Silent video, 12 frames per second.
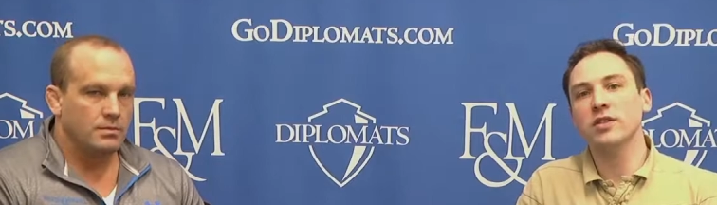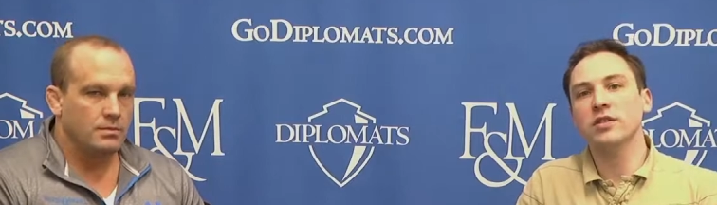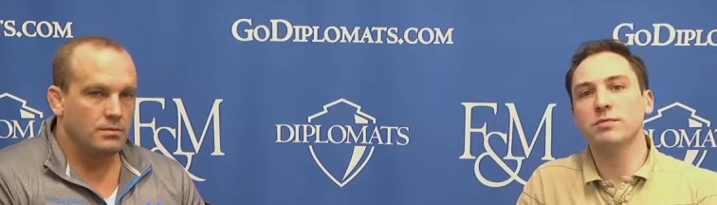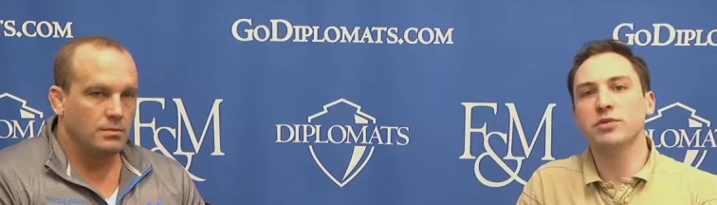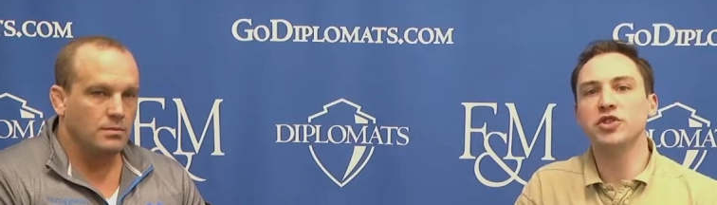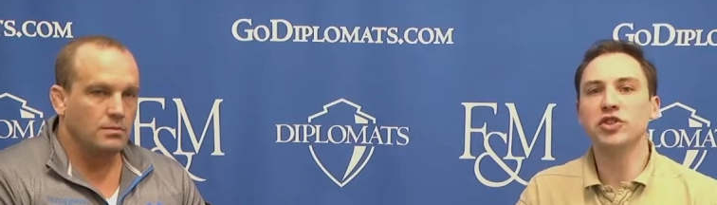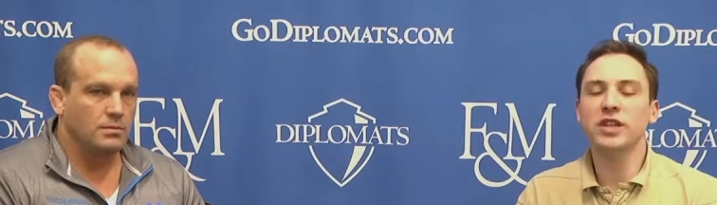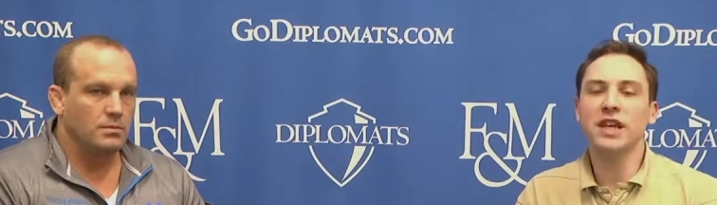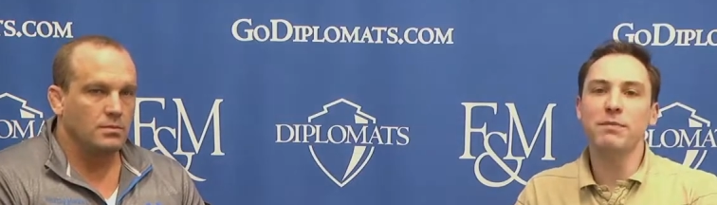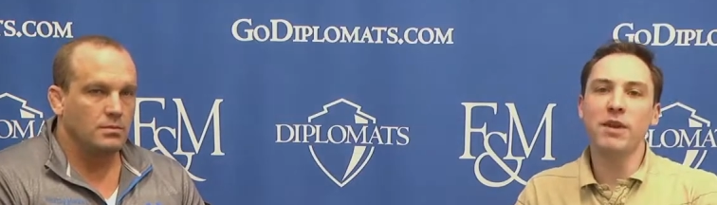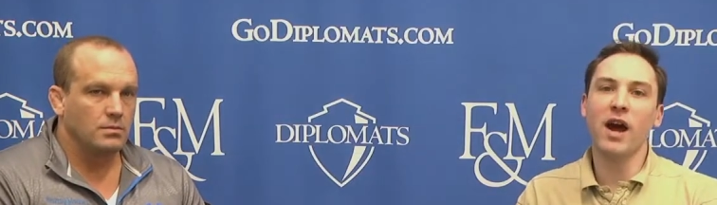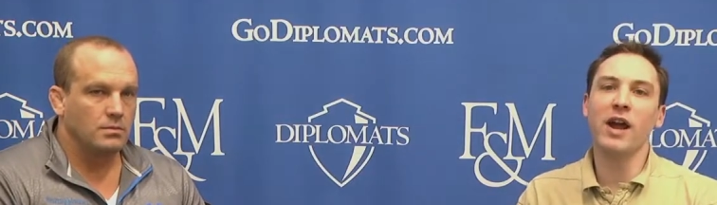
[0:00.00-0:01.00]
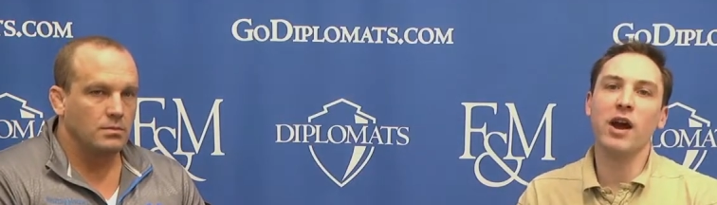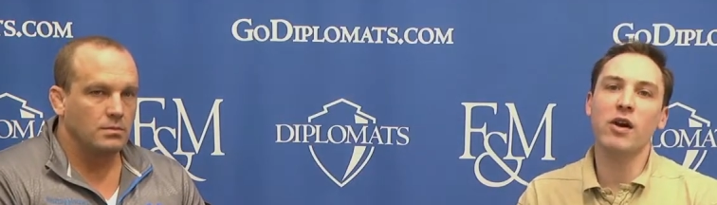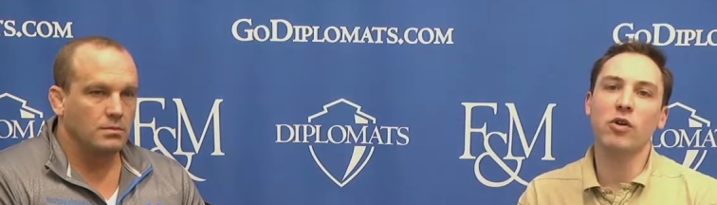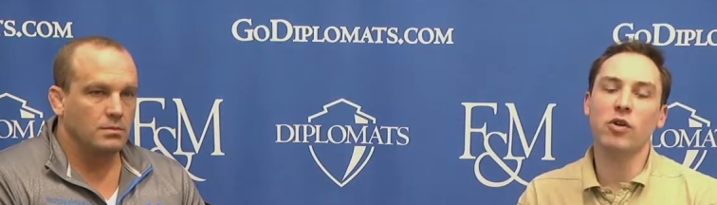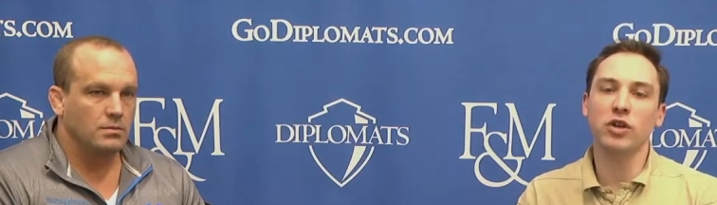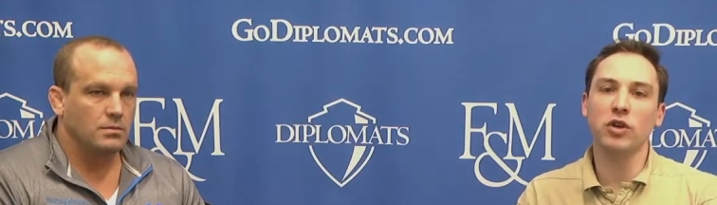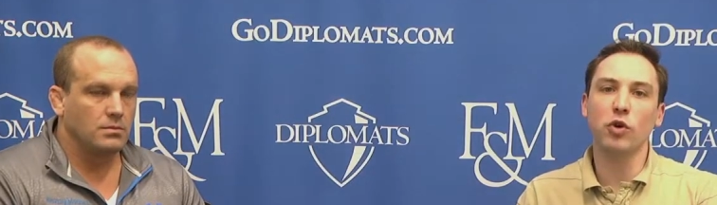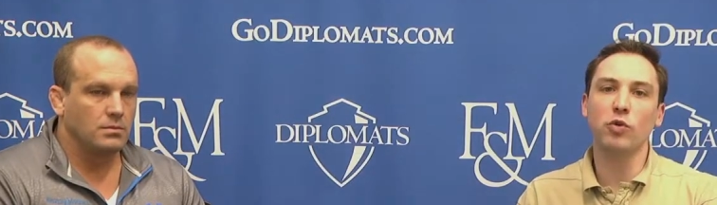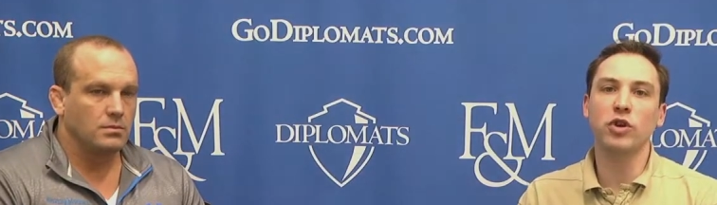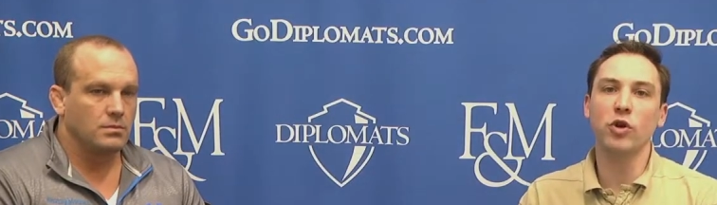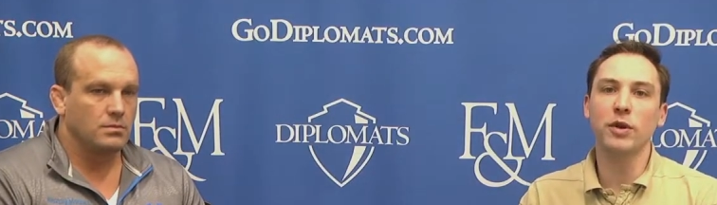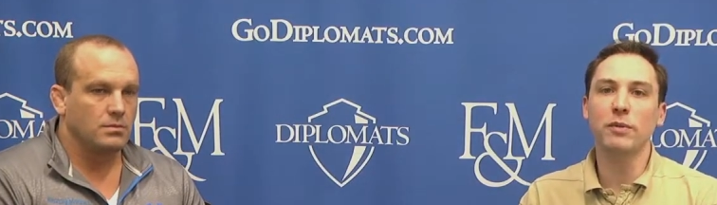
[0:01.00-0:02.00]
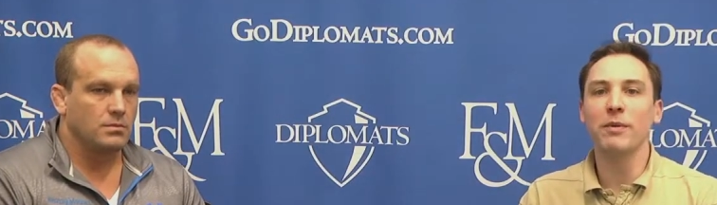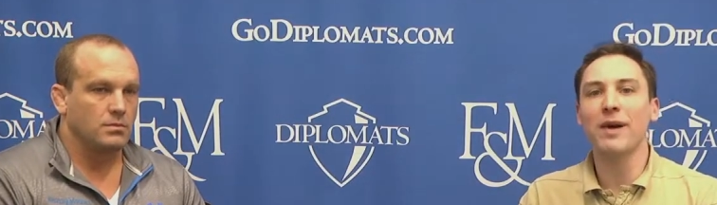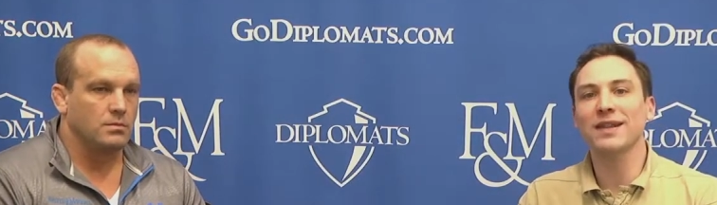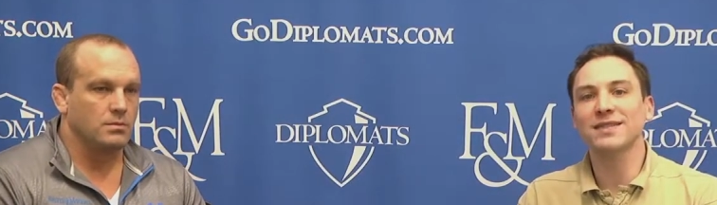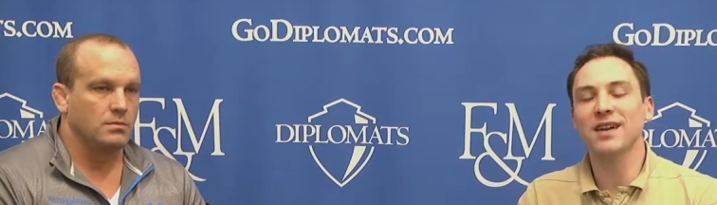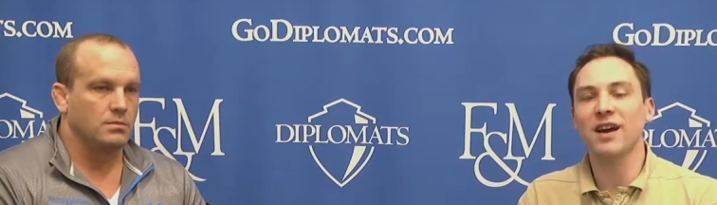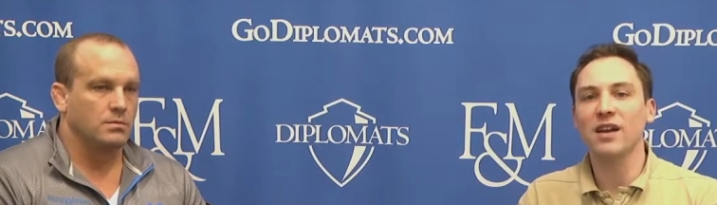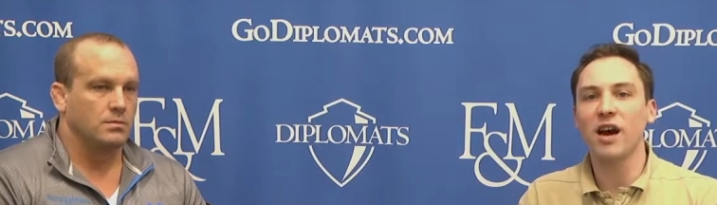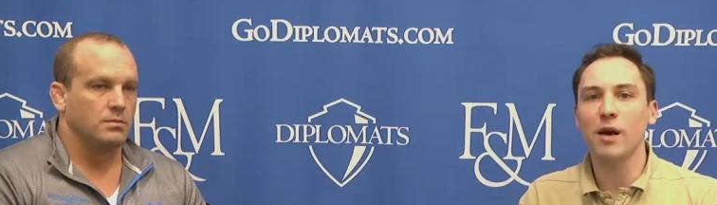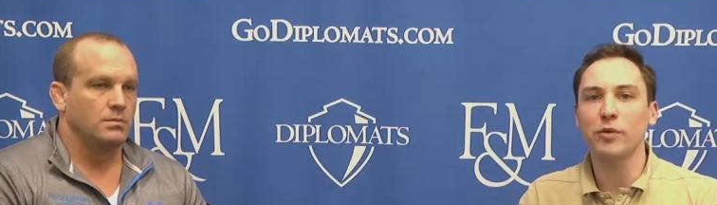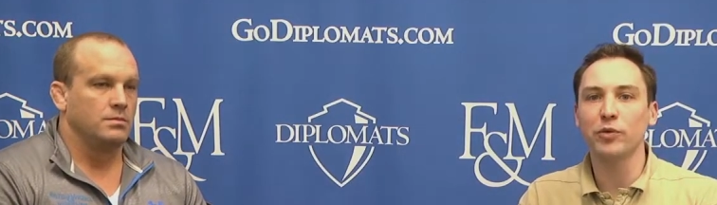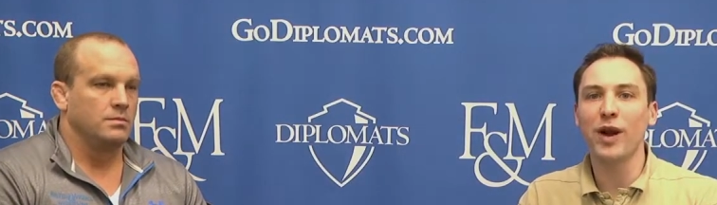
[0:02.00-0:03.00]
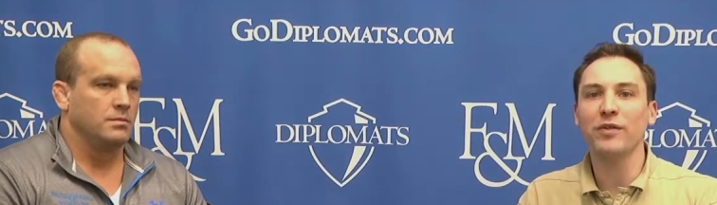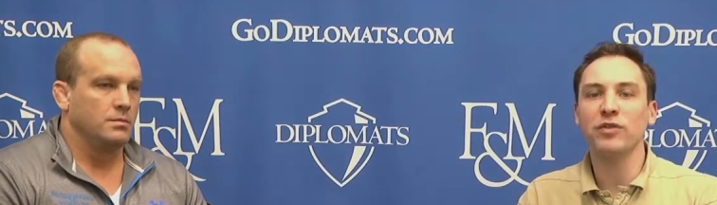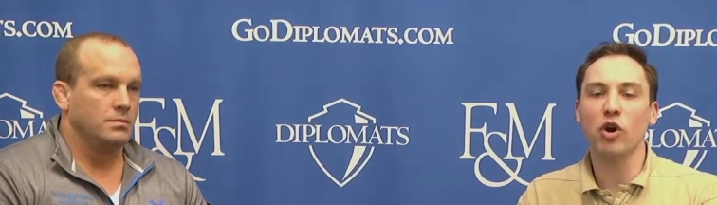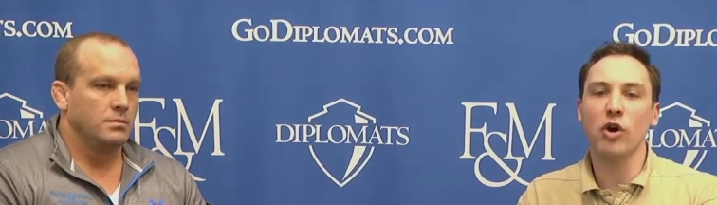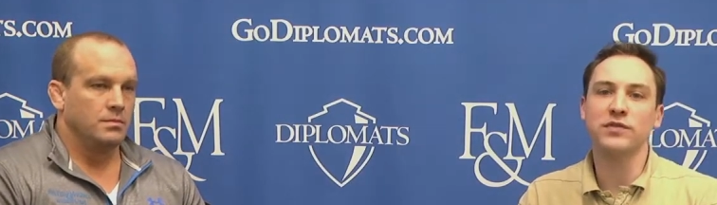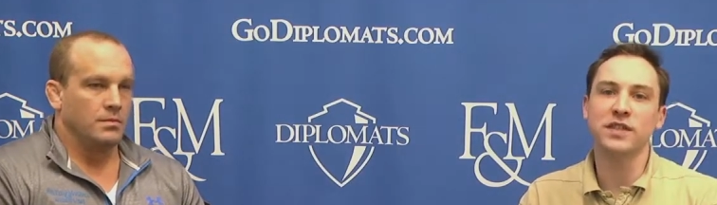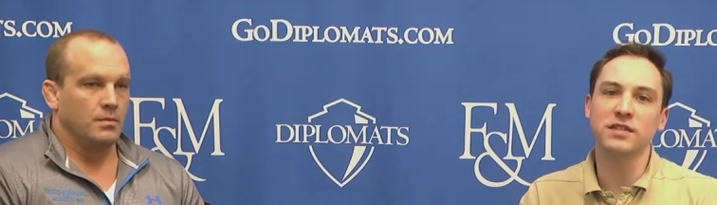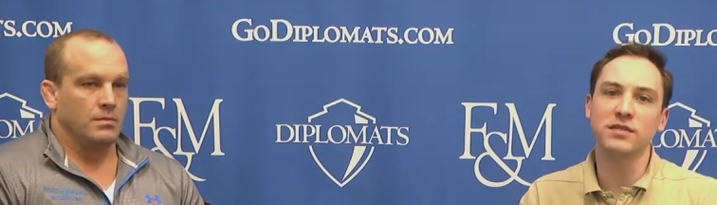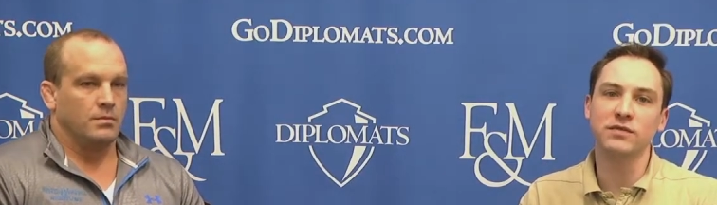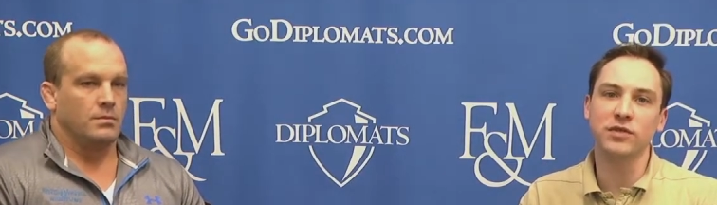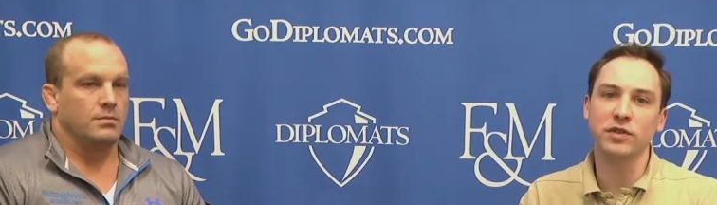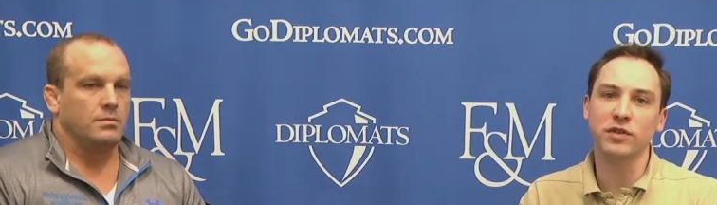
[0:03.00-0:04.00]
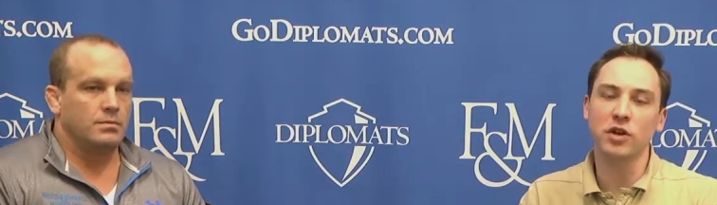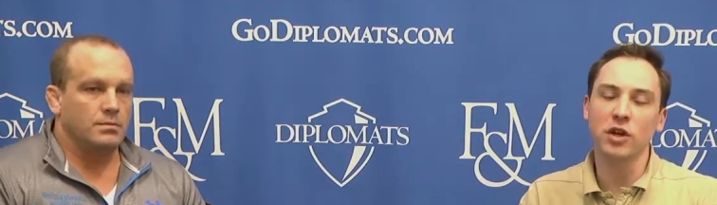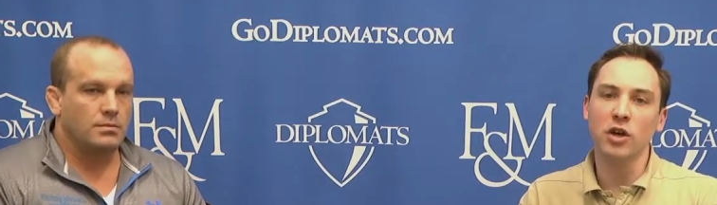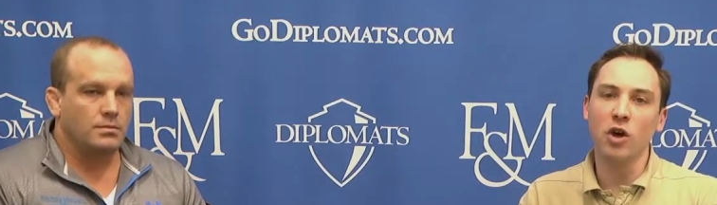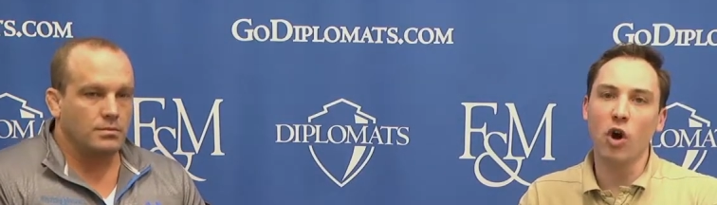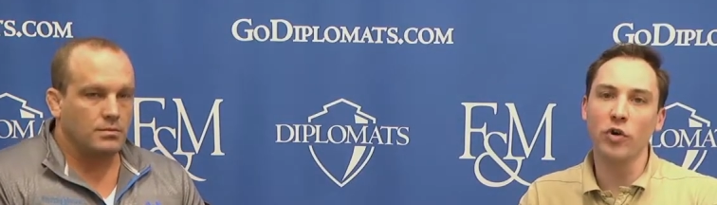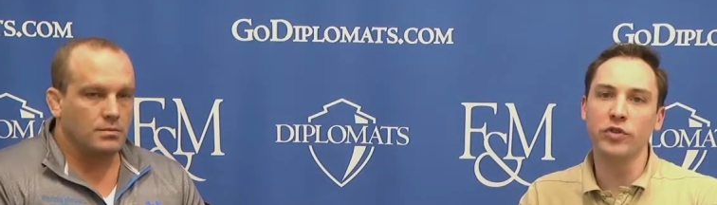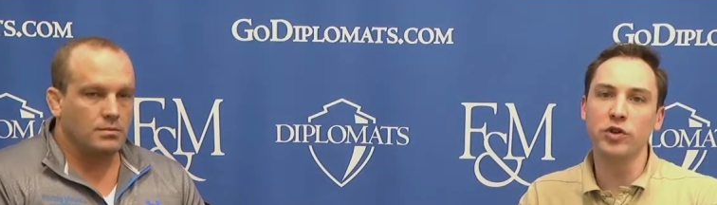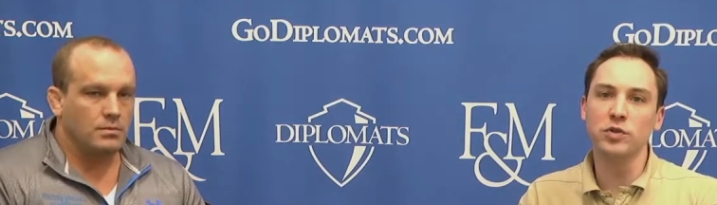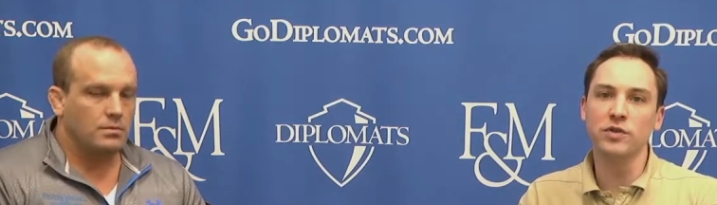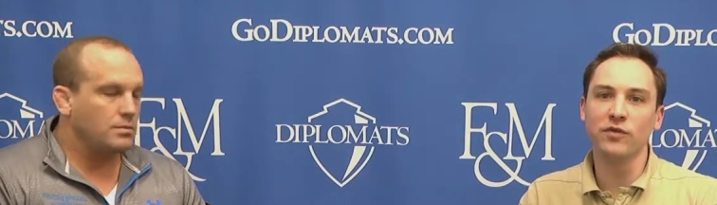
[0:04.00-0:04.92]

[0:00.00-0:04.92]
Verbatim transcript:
Speaker 1: us. Be sure to keep an eye out on GoDiplomats.com throughout the offseason for all the news